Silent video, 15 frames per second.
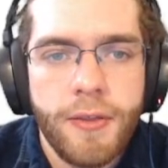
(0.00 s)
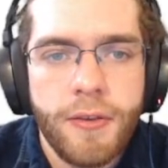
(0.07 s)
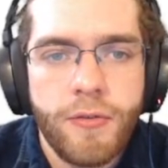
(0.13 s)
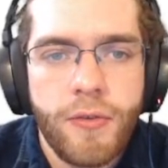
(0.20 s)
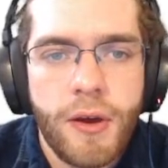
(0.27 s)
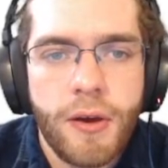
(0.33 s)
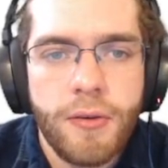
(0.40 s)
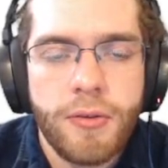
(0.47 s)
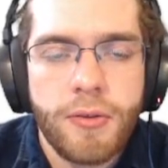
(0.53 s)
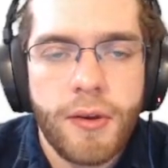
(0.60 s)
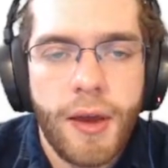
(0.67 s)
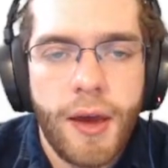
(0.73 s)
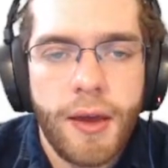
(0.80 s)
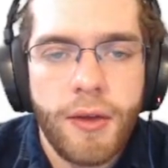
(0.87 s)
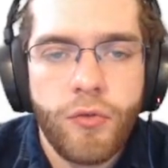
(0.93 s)
these values
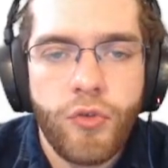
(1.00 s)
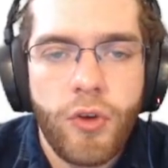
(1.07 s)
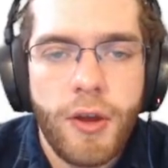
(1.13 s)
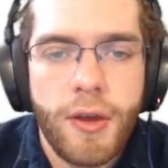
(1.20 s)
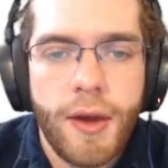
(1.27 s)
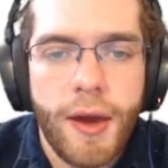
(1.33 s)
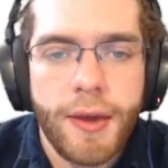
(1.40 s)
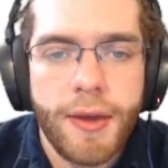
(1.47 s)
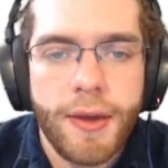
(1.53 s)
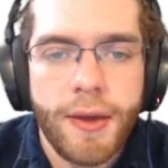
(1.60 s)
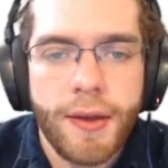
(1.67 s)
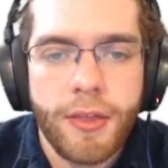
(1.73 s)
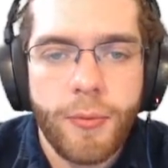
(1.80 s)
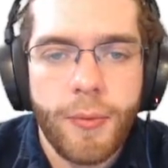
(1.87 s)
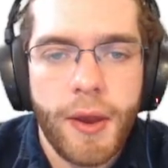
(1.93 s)
at I and j, I can
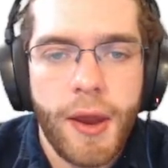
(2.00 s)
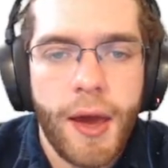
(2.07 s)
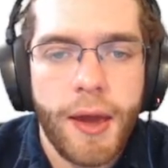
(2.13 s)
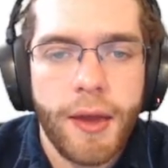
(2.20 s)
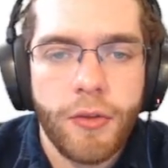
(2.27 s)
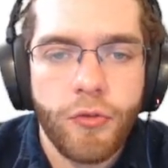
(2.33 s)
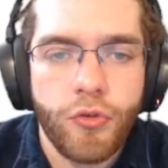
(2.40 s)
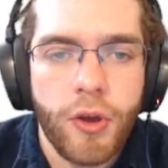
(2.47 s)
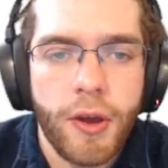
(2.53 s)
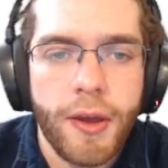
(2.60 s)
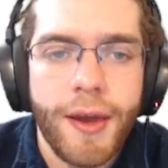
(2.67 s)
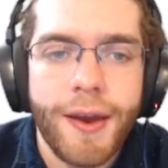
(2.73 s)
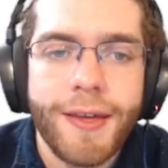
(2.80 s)
get them at I and j.